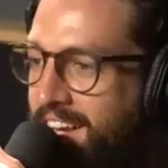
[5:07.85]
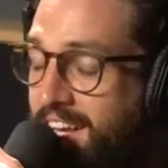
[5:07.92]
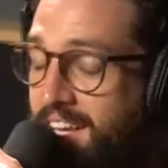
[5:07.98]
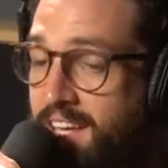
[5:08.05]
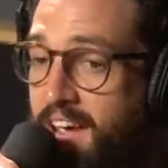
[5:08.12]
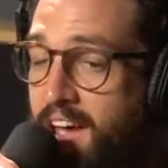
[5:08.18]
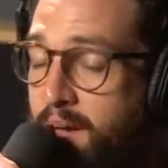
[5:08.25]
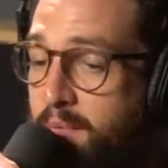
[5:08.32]

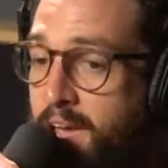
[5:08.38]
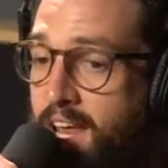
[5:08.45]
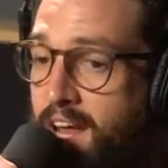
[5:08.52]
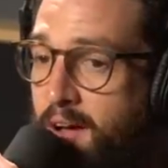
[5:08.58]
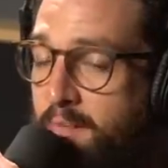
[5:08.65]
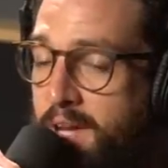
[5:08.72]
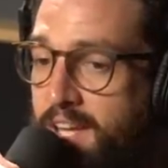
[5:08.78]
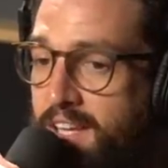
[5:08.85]
Yeah, man.
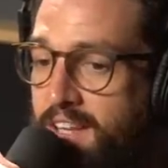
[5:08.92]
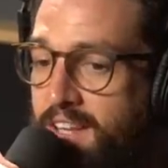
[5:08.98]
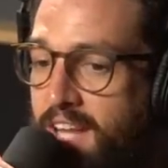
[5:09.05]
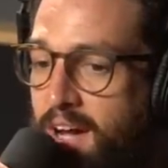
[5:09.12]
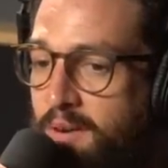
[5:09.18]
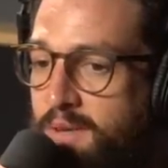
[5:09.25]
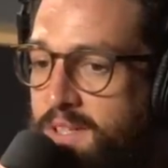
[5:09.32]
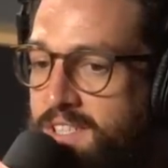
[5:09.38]
I mean,
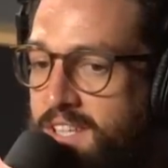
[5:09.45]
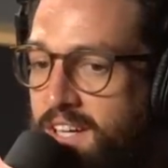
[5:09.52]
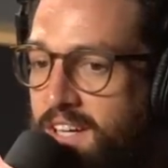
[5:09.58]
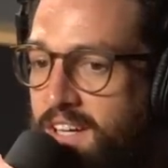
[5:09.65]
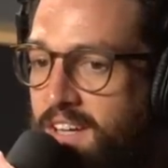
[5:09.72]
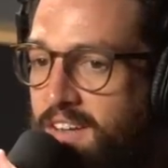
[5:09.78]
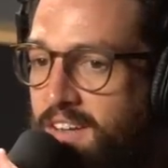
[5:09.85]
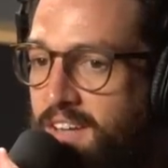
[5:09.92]
that was
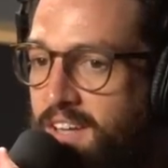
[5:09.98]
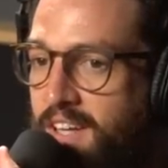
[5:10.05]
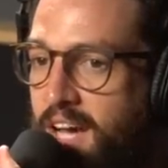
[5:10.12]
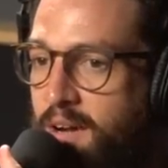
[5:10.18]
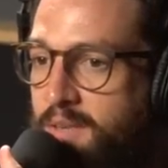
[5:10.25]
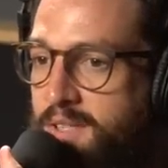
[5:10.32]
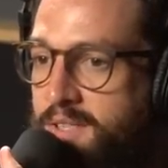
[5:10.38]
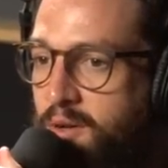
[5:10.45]

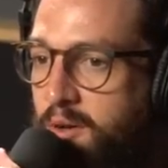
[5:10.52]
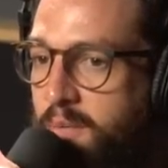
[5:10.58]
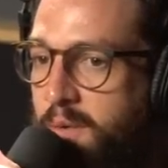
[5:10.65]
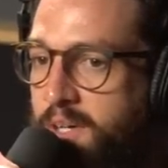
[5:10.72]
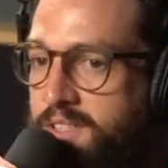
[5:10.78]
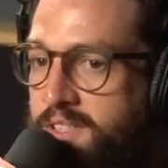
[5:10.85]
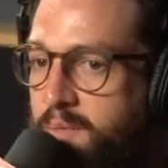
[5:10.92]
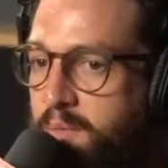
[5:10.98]

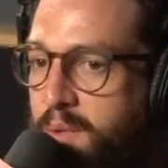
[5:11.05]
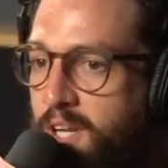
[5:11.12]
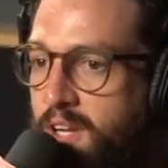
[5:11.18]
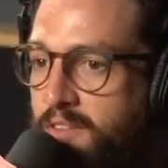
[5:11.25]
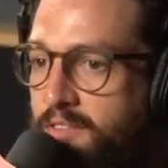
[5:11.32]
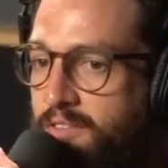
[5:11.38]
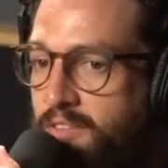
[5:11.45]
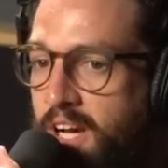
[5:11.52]
almost a bit
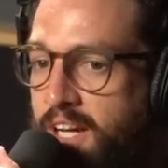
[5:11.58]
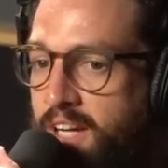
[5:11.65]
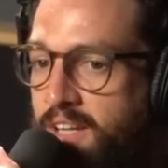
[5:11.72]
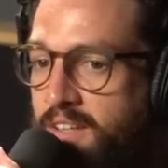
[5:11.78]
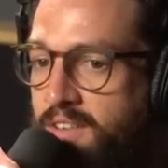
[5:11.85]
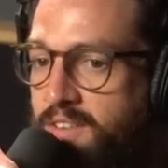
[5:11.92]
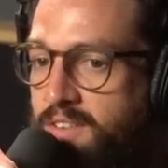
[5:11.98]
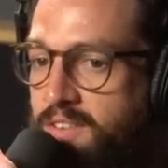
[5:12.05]
of like
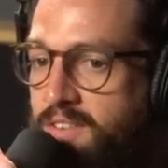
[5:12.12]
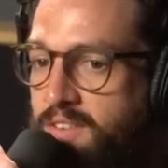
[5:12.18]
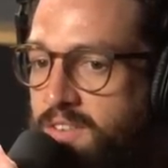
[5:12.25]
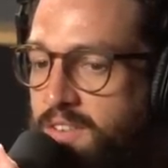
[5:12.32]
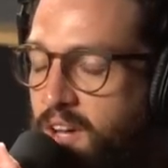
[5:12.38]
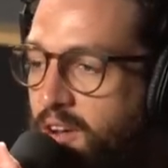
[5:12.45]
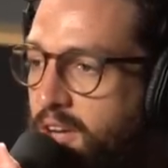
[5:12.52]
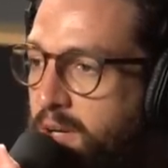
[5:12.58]
a
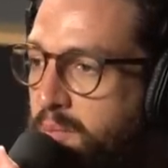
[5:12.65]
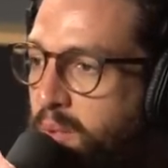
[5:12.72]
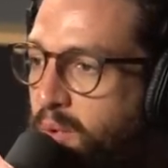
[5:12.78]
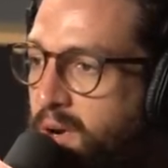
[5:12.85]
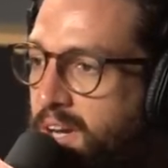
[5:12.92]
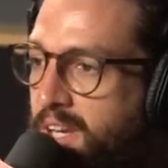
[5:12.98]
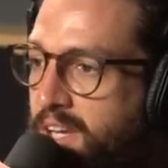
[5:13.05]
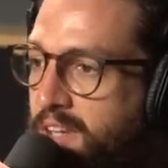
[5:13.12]
turning
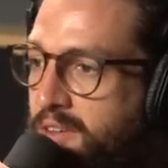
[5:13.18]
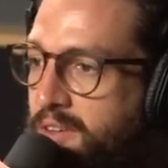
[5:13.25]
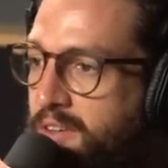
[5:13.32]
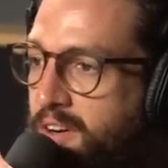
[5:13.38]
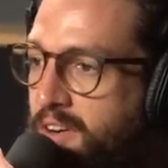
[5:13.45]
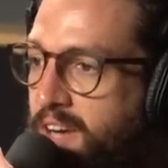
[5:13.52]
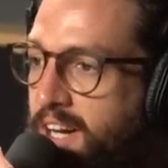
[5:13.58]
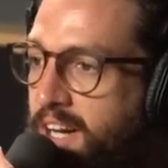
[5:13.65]
point in your
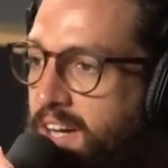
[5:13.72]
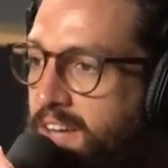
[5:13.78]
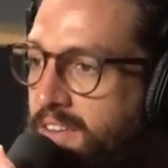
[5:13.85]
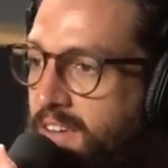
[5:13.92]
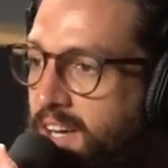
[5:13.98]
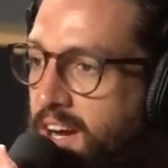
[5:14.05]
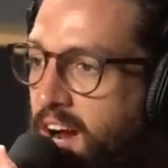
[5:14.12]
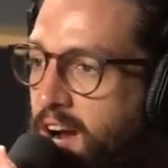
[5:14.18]
career.
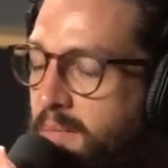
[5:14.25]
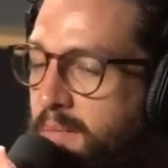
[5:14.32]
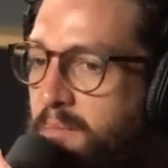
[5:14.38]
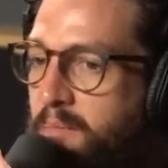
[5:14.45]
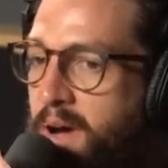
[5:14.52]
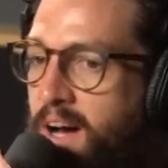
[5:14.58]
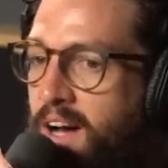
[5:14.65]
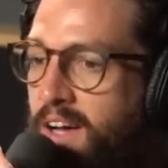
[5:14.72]
Like I
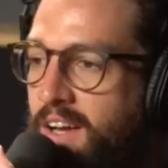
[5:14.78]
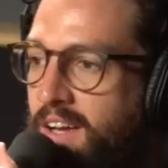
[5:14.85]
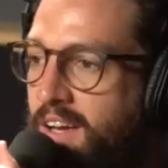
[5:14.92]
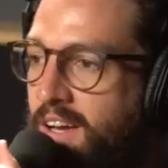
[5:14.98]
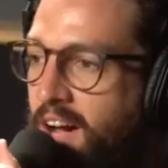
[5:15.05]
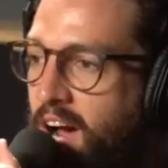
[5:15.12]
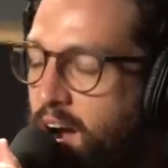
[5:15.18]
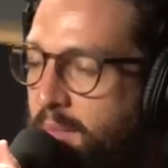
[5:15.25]
remember
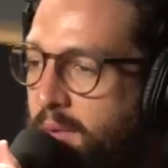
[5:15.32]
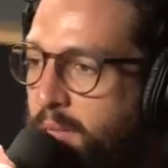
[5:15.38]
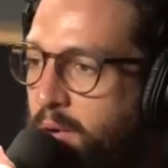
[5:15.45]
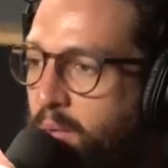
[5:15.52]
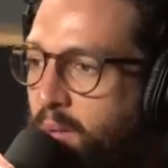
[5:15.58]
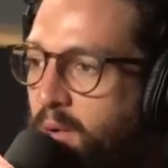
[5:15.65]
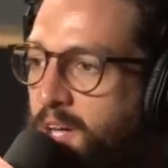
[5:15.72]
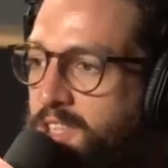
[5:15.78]

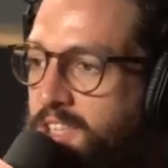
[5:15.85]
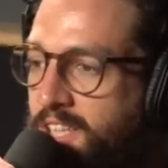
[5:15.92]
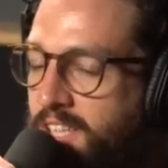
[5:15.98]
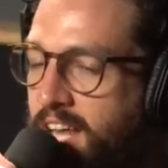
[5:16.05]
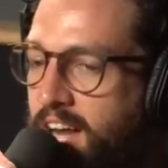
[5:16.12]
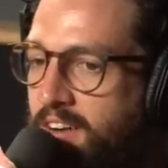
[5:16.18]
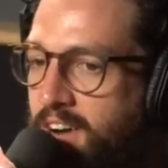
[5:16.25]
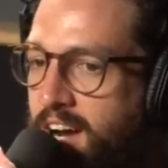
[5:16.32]

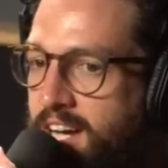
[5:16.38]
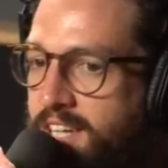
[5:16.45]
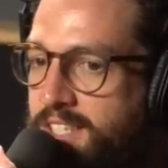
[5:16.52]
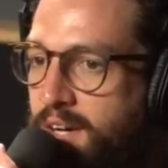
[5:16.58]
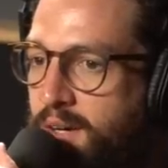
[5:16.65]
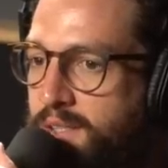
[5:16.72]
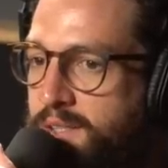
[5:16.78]
watching that race. I